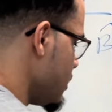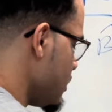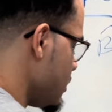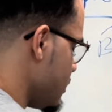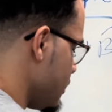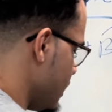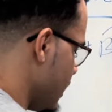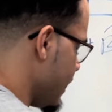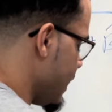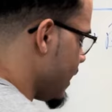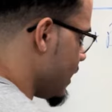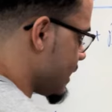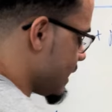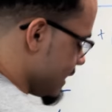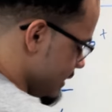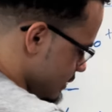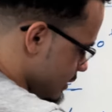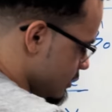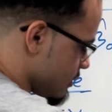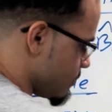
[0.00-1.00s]
that again
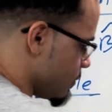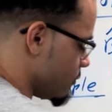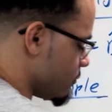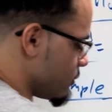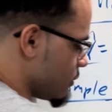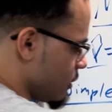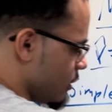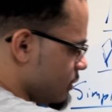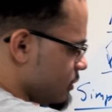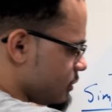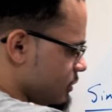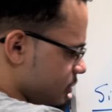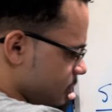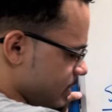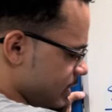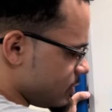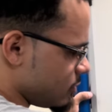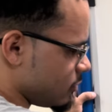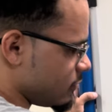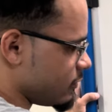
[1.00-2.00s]
doesn't move the other
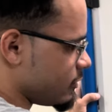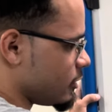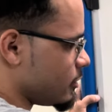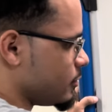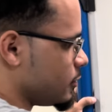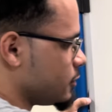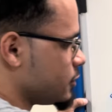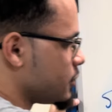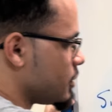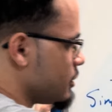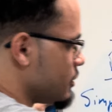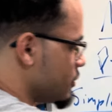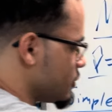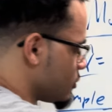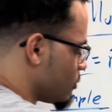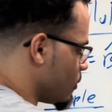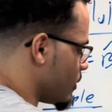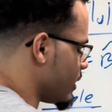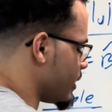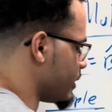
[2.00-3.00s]
explanatory variables
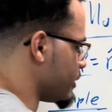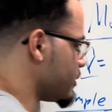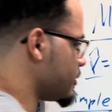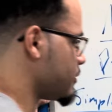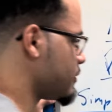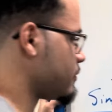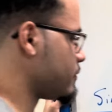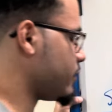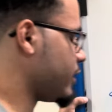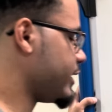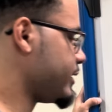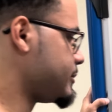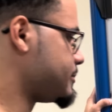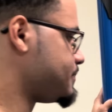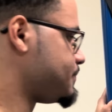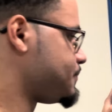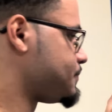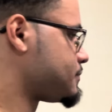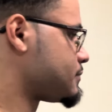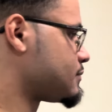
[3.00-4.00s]
squared, right?
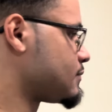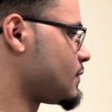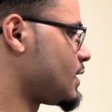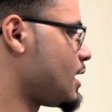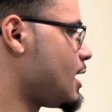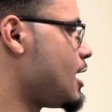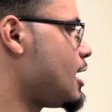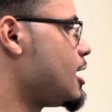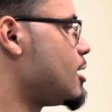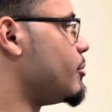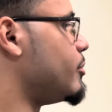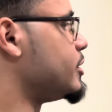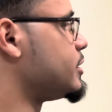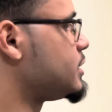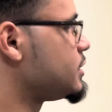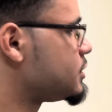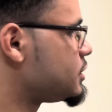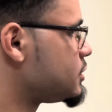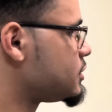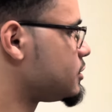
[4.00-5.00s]
But
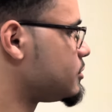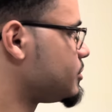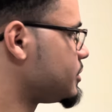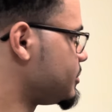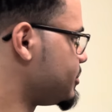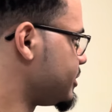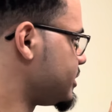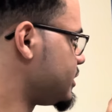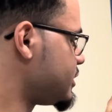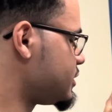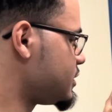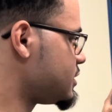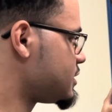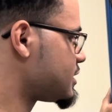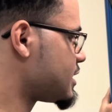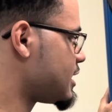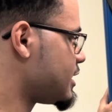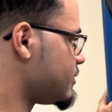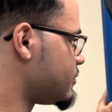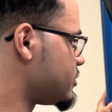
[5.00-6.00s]
this is
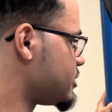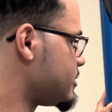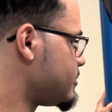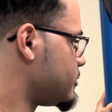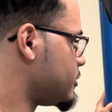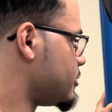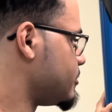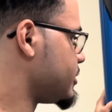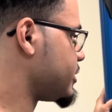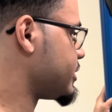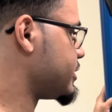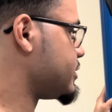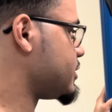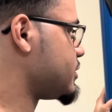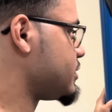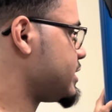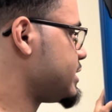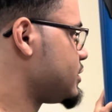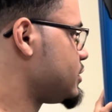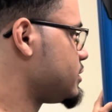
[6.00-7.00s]
kind of similar because
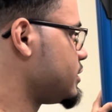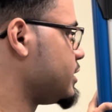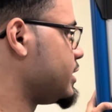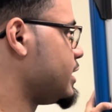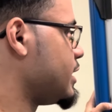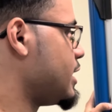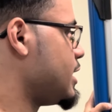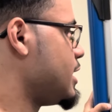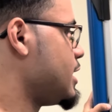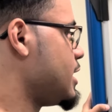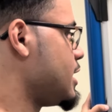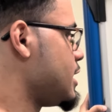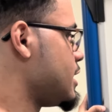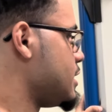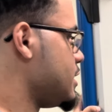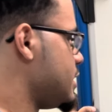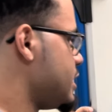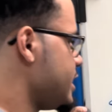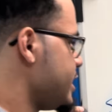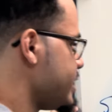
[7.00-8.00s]
essentially
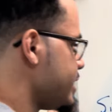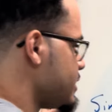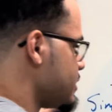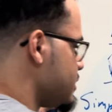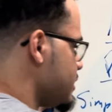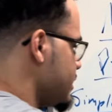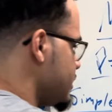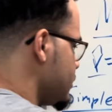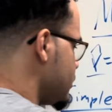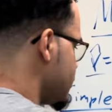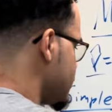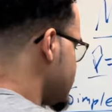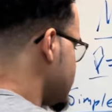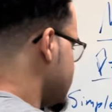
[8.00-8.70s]
this is just the